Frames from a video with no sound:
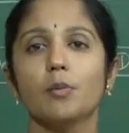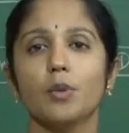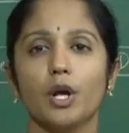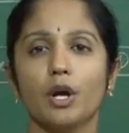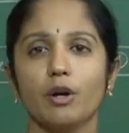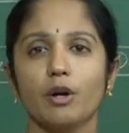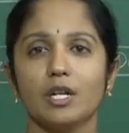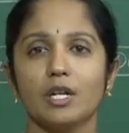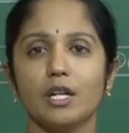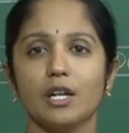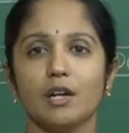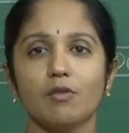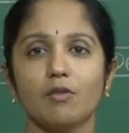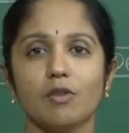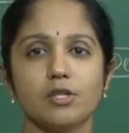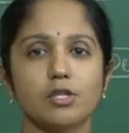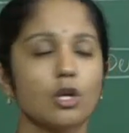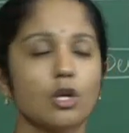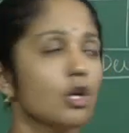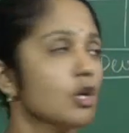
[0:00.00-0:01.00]
priority
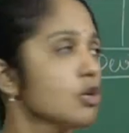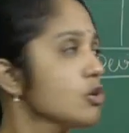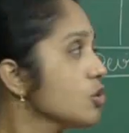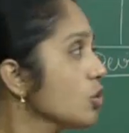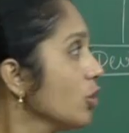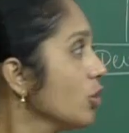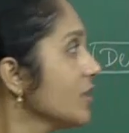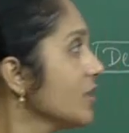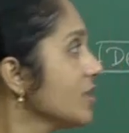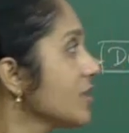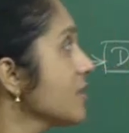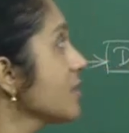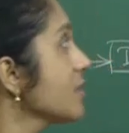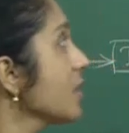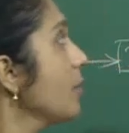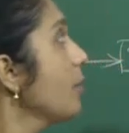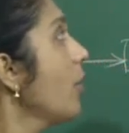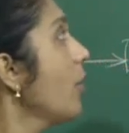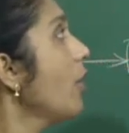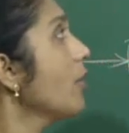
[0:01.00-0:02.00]
levels. So this is
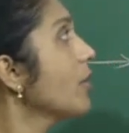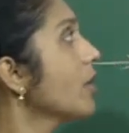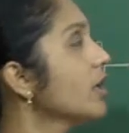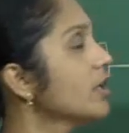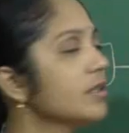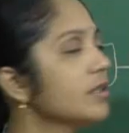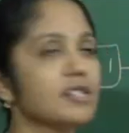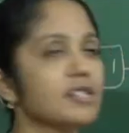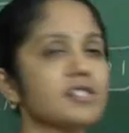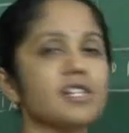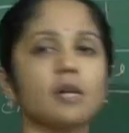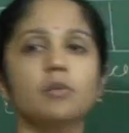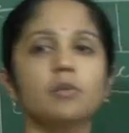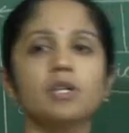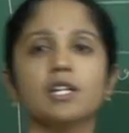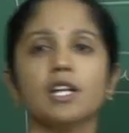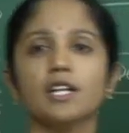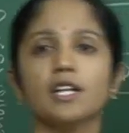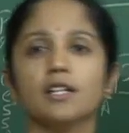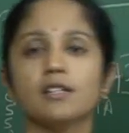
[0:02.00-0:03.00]
about the
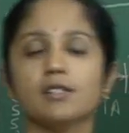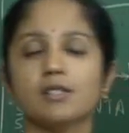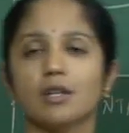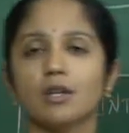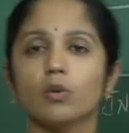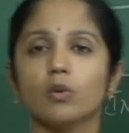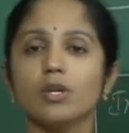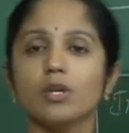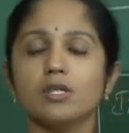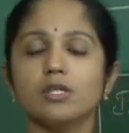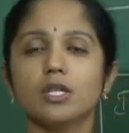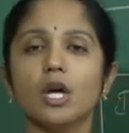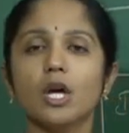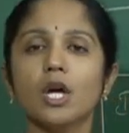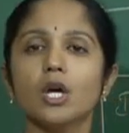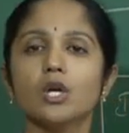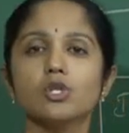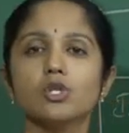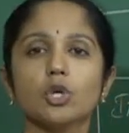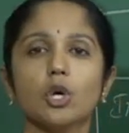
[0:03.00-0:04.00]
simultaneous request.
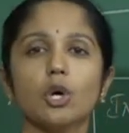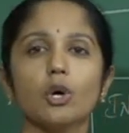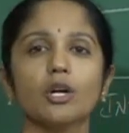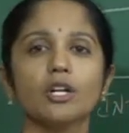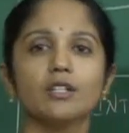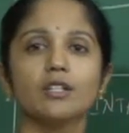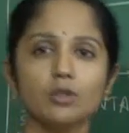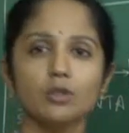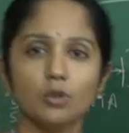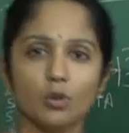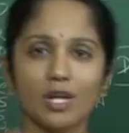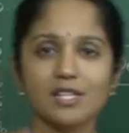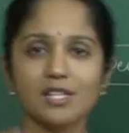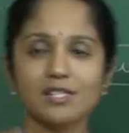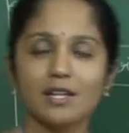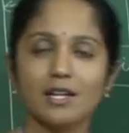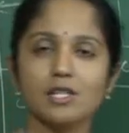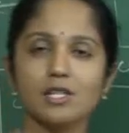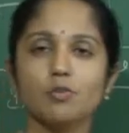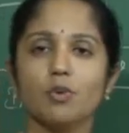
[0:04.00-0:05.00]
So in
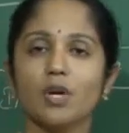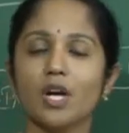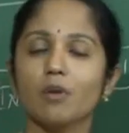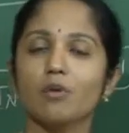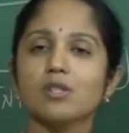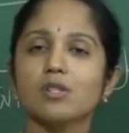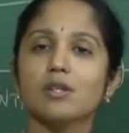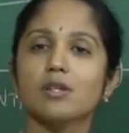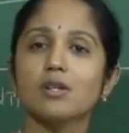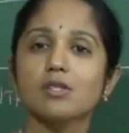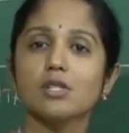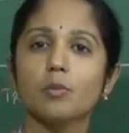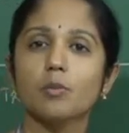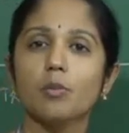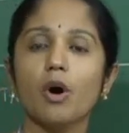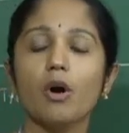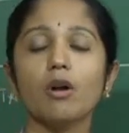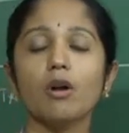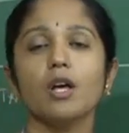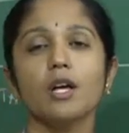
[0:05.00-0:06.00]
today's class we have discussed
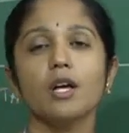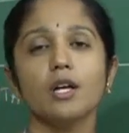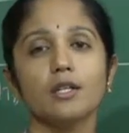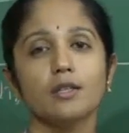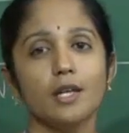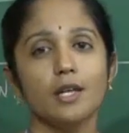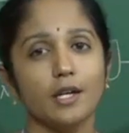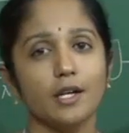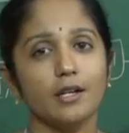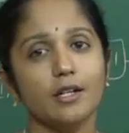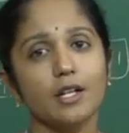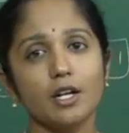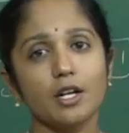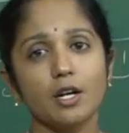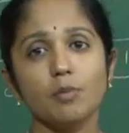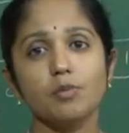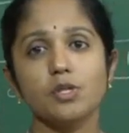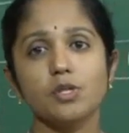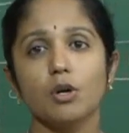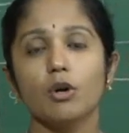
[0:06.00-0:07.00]
about the
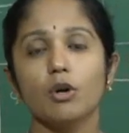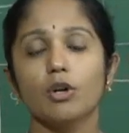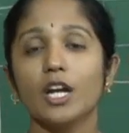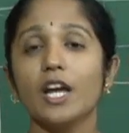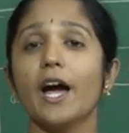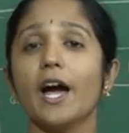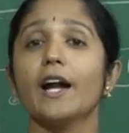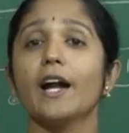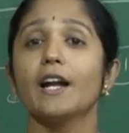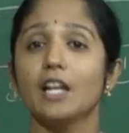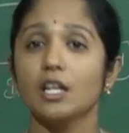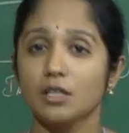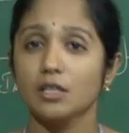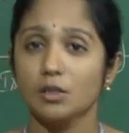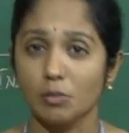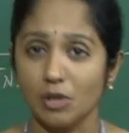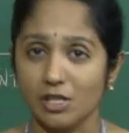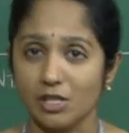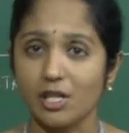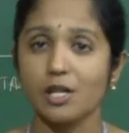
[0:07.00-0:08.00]
interrupts, handling
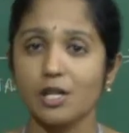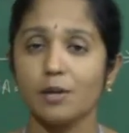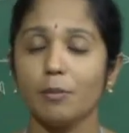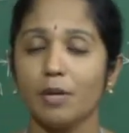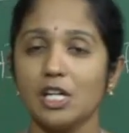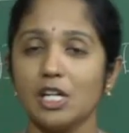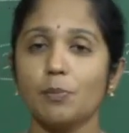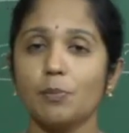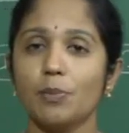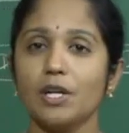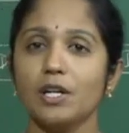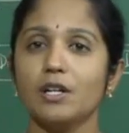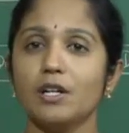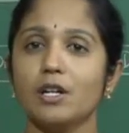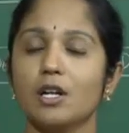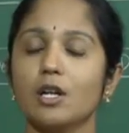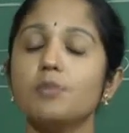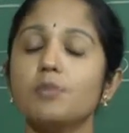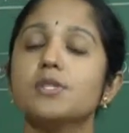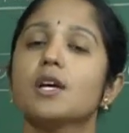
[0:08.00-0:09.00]
the multiple
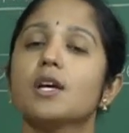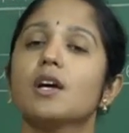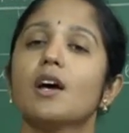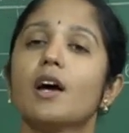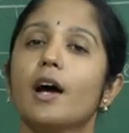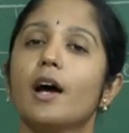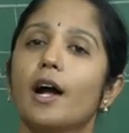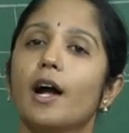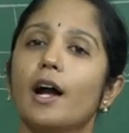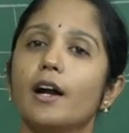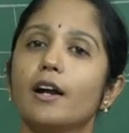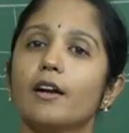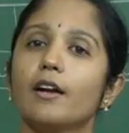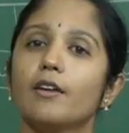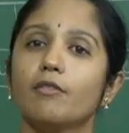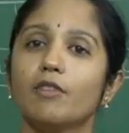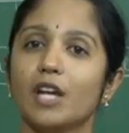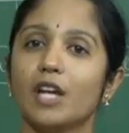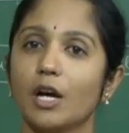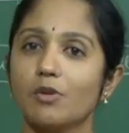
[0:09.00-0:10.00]
interrupts,
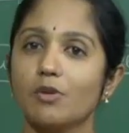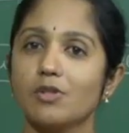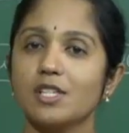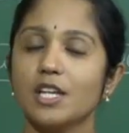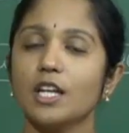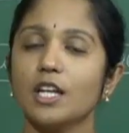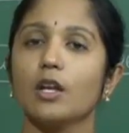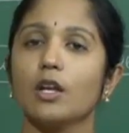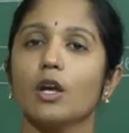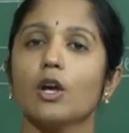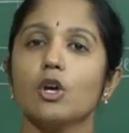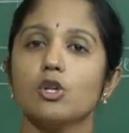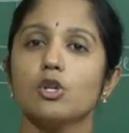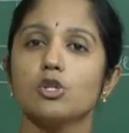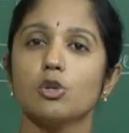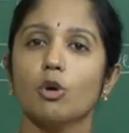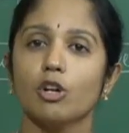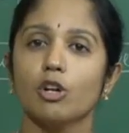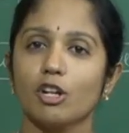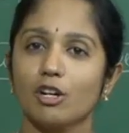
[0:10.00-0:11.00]
and we have seen
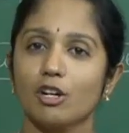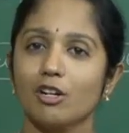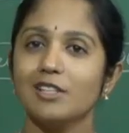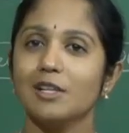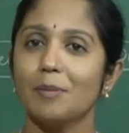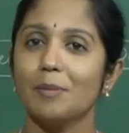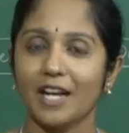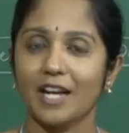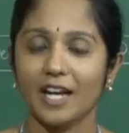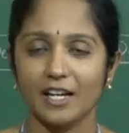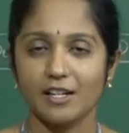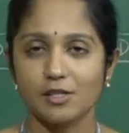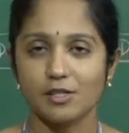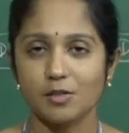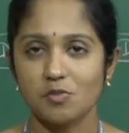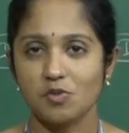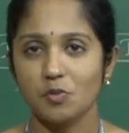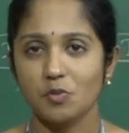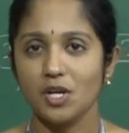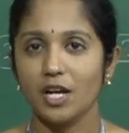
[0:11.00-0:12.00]
so what are all the
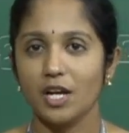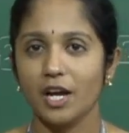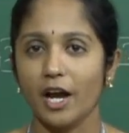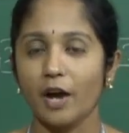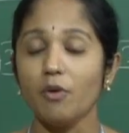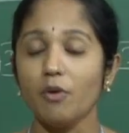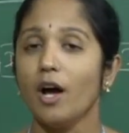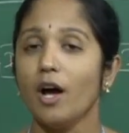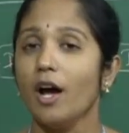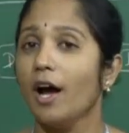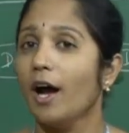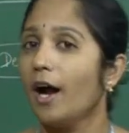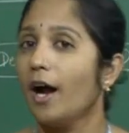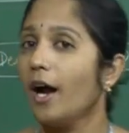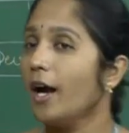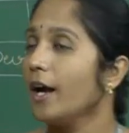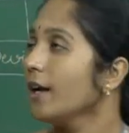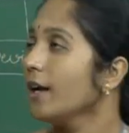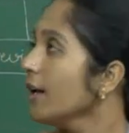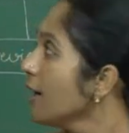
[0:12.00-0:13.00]
mechanisms we have,
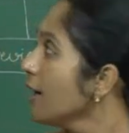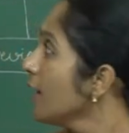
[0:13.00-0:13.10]
and